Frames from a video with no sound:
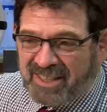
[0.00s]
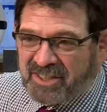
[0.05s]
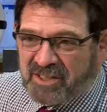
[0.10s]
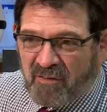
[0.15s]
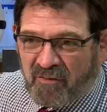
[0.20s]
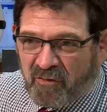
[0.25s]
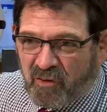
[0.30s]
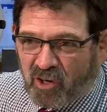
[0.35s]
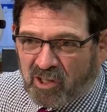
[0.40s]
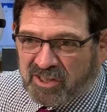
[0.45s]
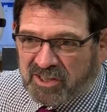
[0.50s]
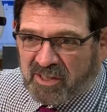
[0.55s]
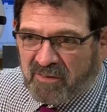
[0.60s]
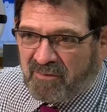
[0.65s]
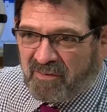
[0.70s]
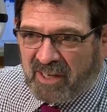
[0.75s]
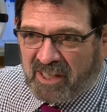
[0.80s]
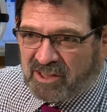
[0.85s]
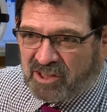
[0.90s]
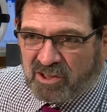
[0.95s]
It's a first
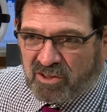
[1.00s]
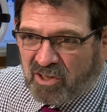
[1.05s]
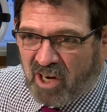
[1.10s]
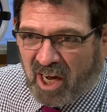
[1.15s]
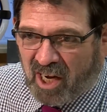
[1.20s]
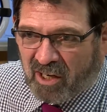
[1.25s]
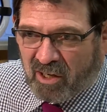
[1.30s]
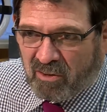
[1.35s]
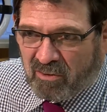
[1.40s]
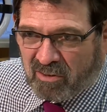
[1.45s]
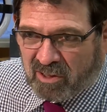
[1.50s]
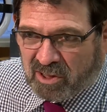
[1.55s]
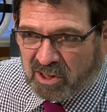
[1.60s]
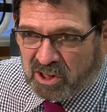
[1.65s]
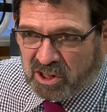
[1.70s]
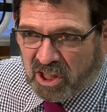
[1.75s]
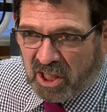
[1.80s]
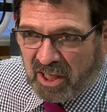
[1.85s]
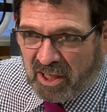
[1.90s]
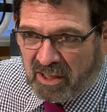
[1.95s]
offense. You're not going to
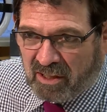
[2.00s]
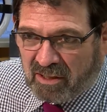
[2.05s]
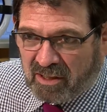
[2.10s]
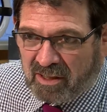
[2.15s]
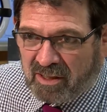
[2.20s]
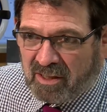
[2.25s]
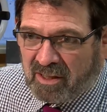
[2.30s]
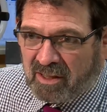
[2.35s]
jail.